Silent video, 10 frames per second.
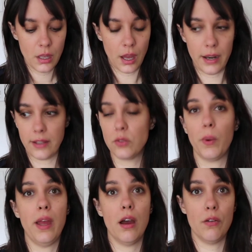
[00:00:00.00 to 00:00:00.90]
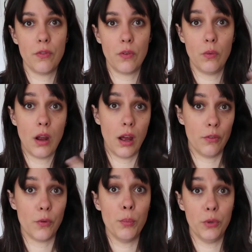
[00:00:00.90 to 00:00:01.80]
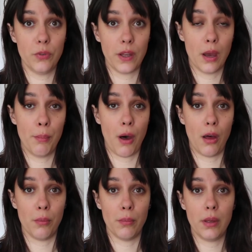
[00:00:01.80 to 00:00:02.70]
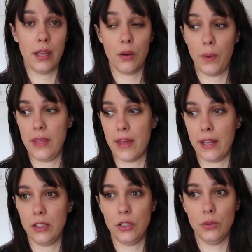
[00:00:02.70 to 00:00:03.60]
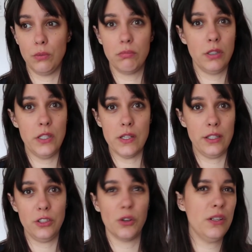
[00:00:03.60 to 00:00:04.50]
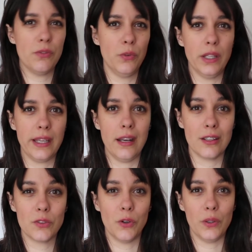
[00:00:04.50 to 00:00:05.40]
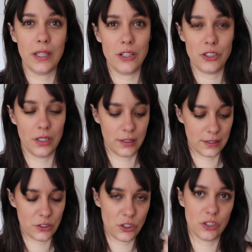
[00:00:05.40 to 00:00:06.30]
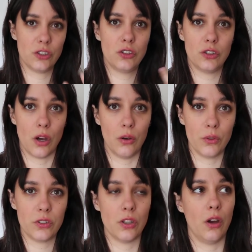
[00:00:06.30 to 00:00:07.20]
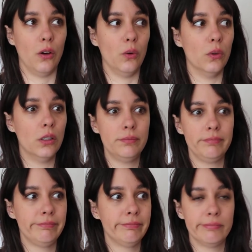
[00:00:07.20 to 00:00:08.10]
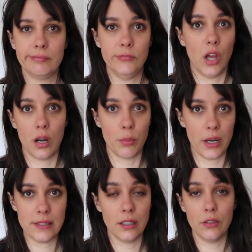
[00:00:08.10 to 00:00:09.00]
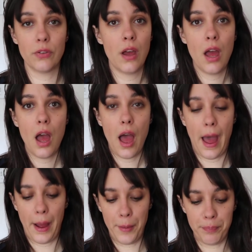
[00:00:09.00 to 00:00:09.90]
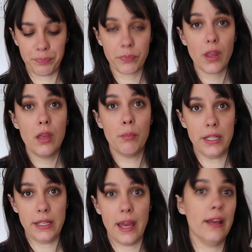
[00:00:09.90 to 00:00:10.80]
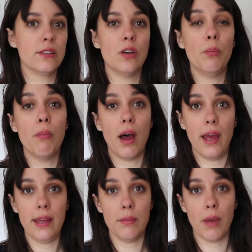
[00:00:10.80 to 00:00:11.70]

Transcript: a nice way of removing a balm in a way that you don't even really get an exfoliation, because it's just so, so non-abrasive. But yeah, so my